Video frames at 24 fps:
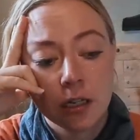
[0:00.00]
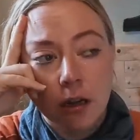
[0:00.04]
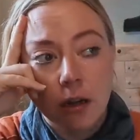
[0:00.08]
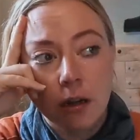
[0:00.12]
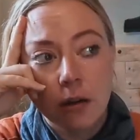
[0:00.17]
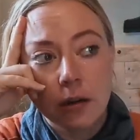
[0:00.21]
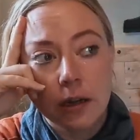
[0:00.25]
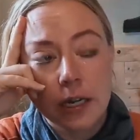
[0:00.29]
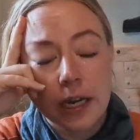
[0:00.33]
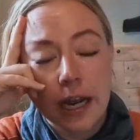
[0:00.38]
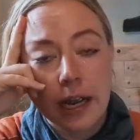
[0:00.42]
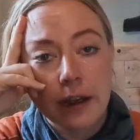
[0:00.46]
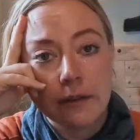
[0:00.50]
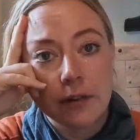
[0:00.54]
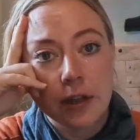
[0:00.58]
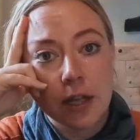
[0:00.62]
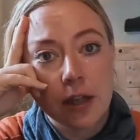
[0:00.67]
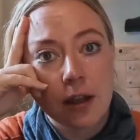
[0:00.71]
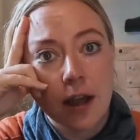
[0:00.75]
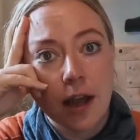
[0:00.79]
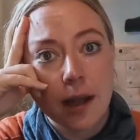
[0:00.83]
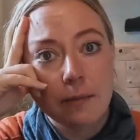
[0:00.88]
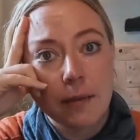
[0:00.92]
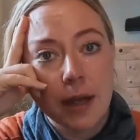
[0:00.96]
Oh, and I have a
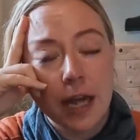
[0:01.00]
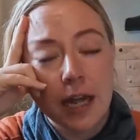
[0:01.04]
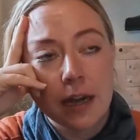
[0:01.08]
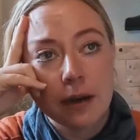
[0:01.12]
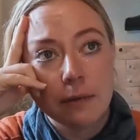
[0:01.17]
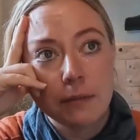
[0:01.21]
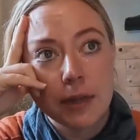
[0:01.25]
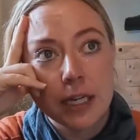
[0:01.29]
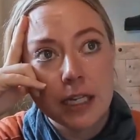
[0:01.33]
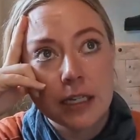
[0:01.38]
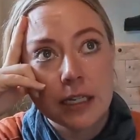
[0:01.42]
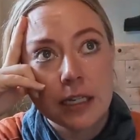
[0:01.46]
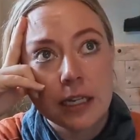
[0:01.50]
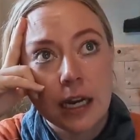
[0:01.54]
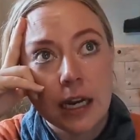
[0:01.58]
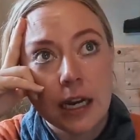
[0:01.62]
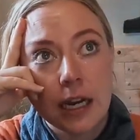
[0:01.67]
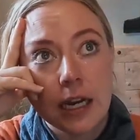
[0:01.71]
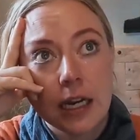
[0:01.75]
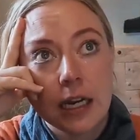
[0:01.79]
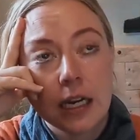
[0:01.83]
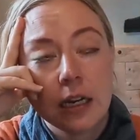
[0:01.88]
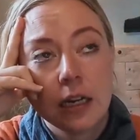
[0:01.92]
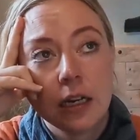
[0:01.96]
climb ahead of me
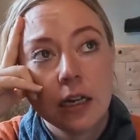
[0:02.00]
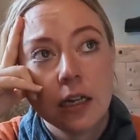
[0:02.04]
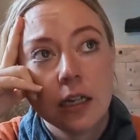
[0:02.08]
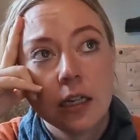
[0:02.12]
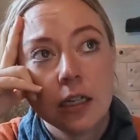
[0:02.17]
today.